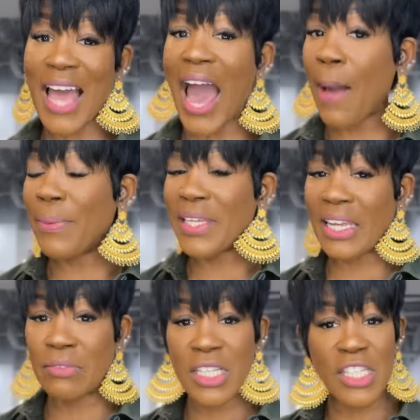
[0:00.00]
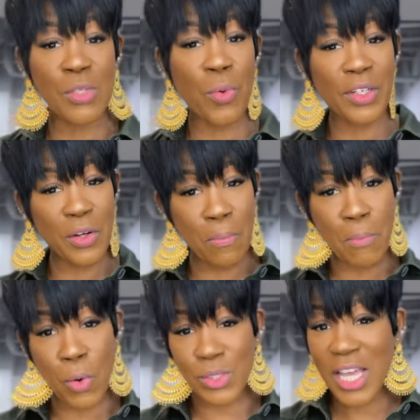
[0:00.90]
I believe this is one of the
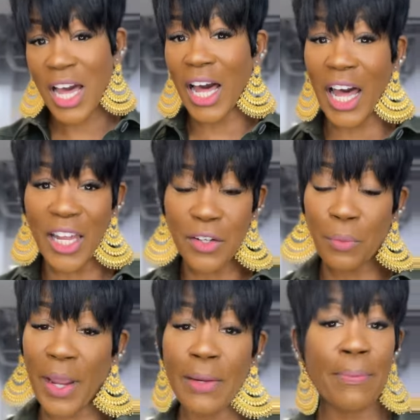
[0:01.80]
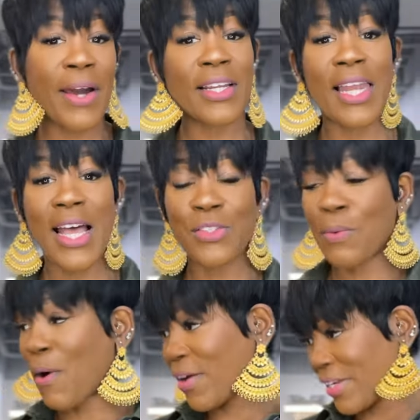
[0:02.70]
most underrated product lines on the
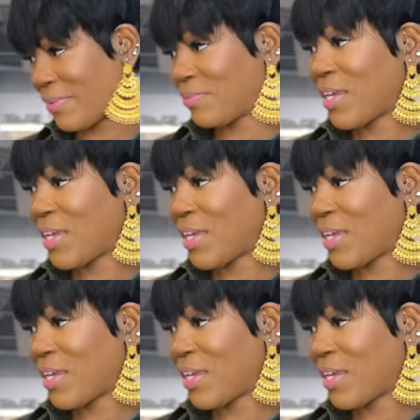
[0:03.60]
market.